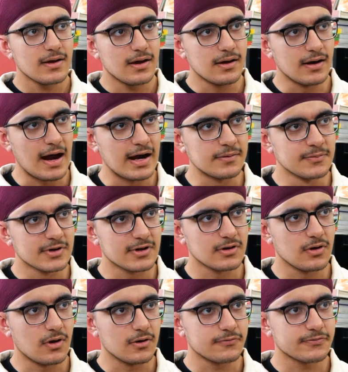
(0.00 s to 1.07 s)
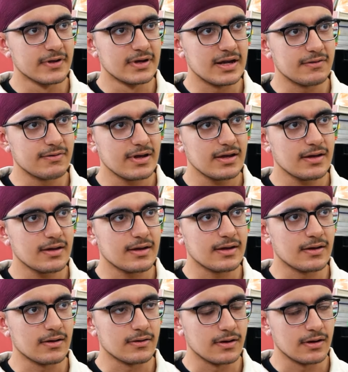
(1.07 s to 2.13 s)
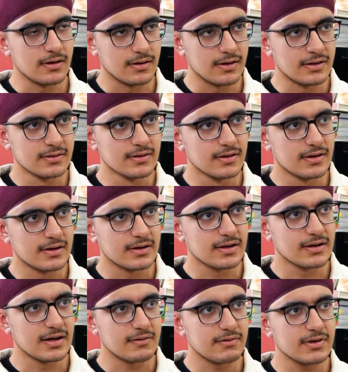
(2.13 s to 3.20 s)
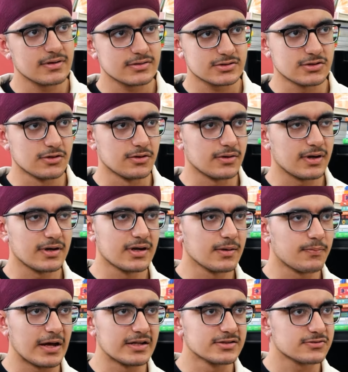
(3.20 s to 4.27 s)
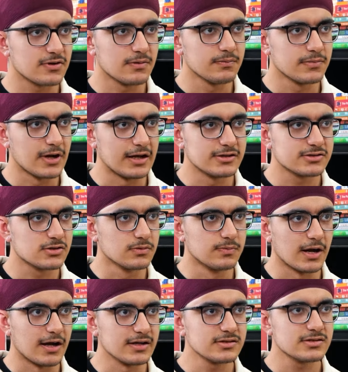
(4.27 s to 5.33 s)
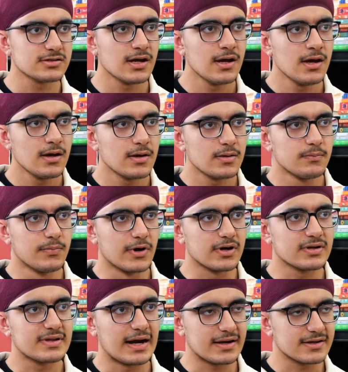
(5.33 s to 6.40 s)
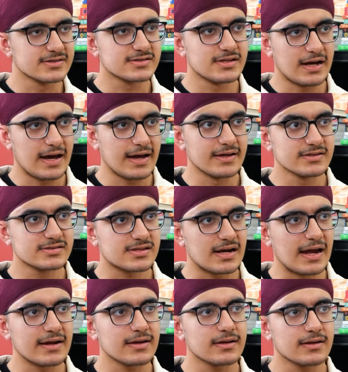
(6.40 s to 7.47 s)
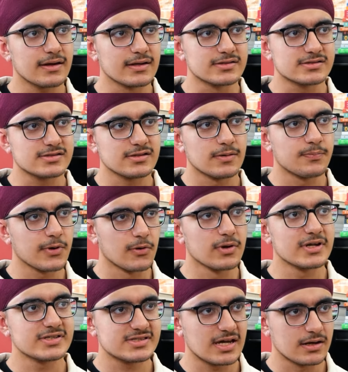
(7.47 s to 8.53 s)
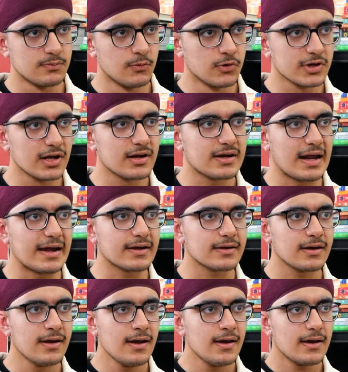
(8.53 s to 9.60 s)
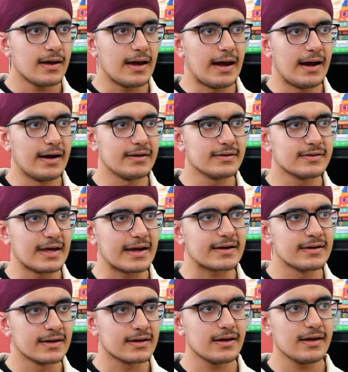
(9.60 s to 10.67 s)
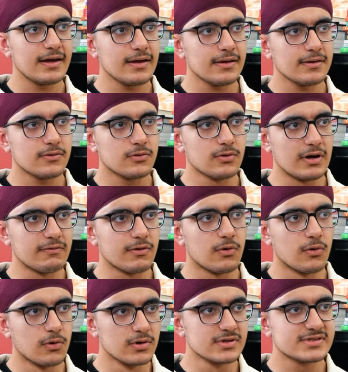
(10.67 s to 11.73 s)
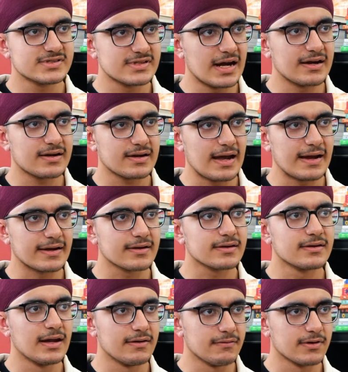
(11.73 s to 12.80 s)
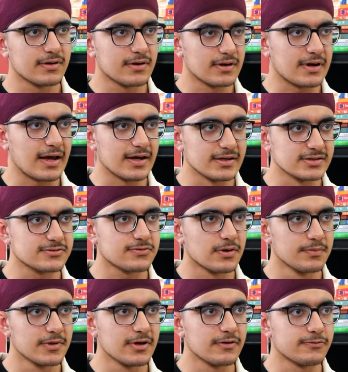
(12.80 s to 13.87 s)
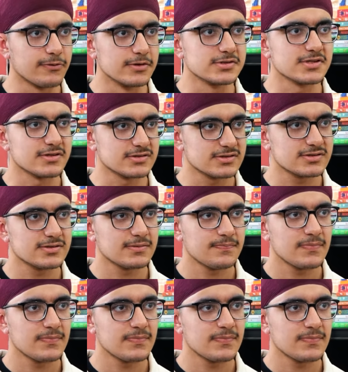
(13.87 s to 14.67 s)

Admiral of the Navy in the Indian Navy. So it depends from branch to branch, but that is the highest rank. It's a purely ceremonial rank, and technically whoever holds that rank never retires from the forces.